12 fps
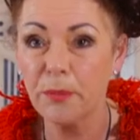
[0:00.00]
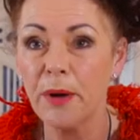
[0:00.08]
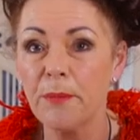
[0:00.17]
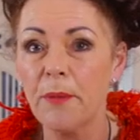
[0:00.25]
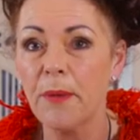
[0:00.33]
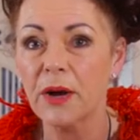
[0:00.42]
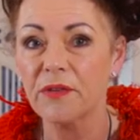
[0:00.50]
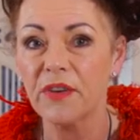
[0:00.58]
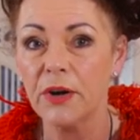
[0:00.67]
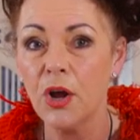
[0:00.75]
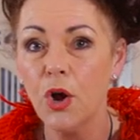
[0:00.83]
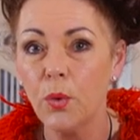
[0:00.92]
by my microphone.
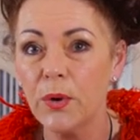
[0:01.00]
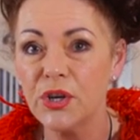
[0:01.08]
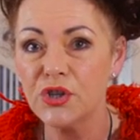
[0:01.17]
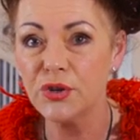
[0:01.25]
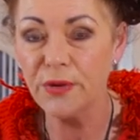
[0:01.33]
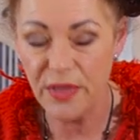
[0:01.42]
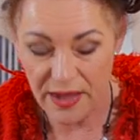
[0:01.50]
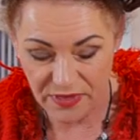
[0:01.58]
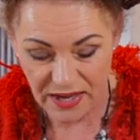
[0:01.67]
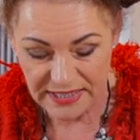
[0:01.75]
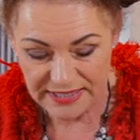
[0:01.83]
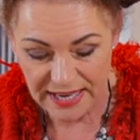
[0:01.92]
When you do that,
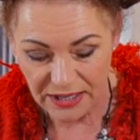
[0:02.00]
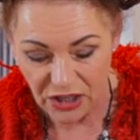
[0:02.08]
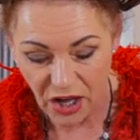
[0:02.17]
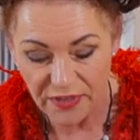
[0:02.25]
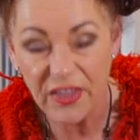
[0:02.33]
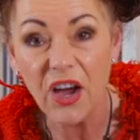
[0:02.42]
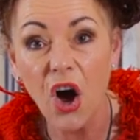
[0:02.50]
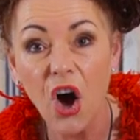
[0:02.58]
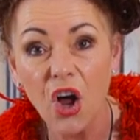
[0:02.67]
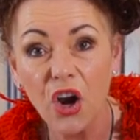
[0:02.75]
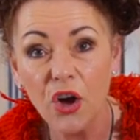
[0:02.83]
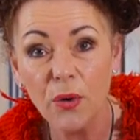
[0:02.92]
they sound like they're
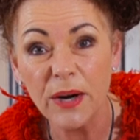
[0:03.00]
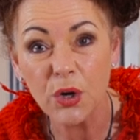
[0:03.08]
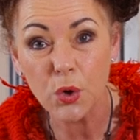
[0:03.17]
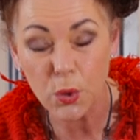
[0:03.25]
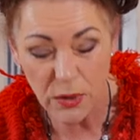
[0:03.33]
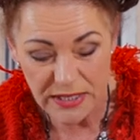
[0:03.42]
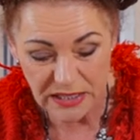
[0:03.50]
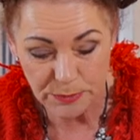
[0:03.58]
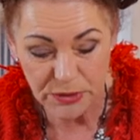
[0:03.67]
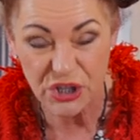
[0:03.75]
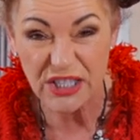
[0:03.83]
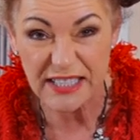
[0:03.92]
hollow and
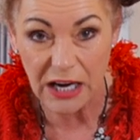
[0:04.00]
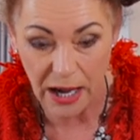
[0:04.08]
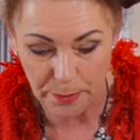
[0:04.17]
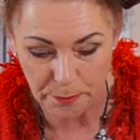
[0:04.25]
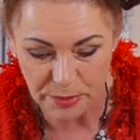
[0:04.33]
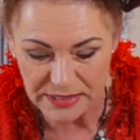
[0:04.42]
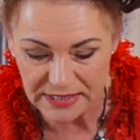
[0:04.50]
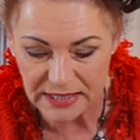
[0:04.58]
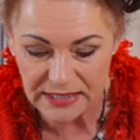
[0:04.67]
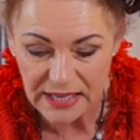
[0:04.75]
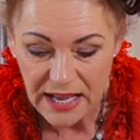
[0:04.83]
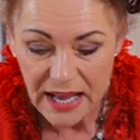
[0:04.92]
crisp, just like biscuits.